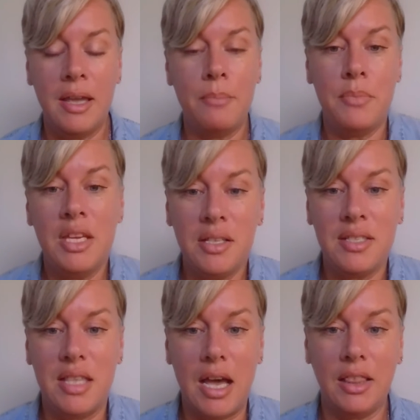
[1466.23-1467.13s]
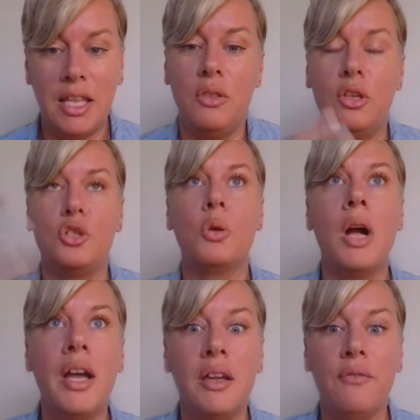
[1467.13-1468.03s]
It means that the
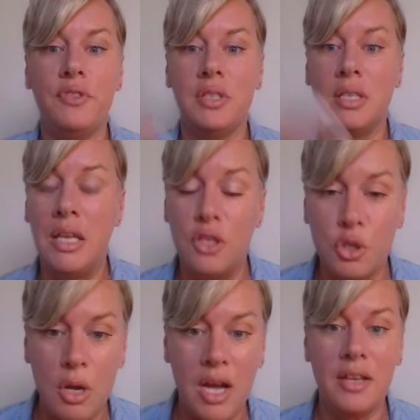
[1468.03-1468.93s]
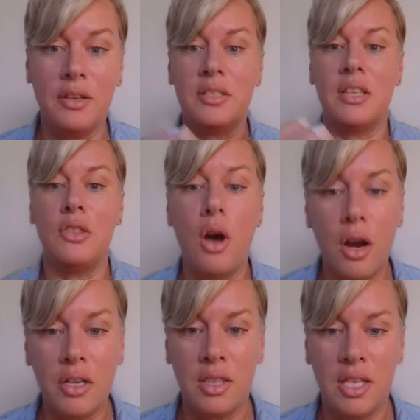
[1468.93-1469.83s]
triumphs and the trials and the
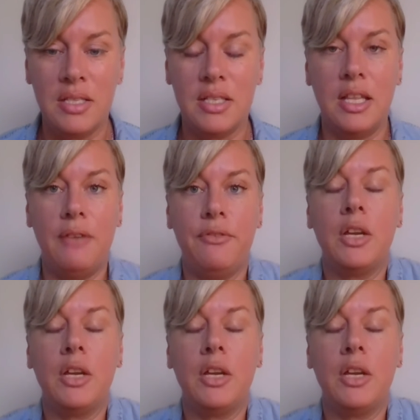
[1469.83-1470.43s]
hard things in life,